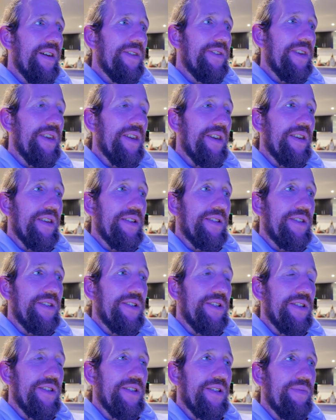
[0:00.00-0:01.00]
I think
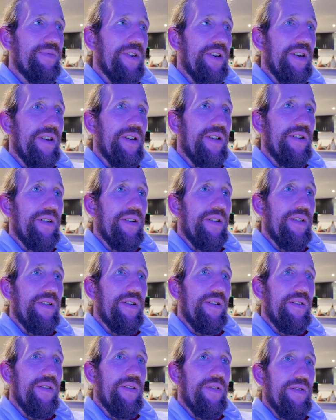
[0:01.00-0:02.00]
it's just about
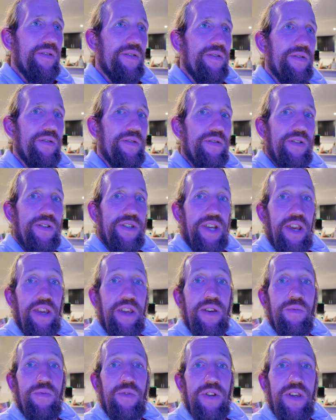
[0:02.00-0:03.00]

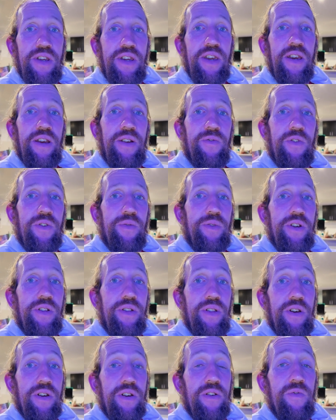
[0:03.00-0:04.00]
taking what you can from
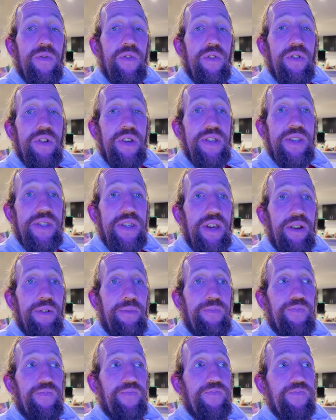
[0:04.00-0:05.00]
it. Like I've already
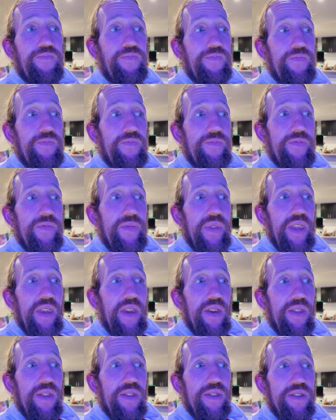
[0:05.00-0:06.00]
said,
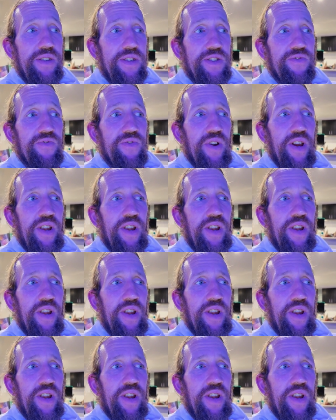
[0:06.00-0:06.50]
this